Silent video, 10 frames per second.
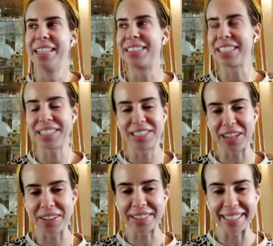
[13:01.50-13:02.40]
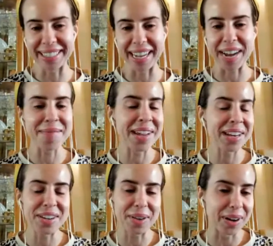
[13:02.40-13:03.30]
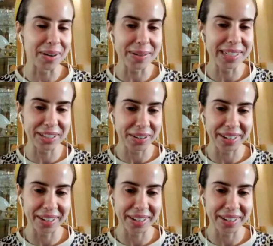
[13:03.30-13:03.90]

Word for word: Just jokingly. Me and you are always joking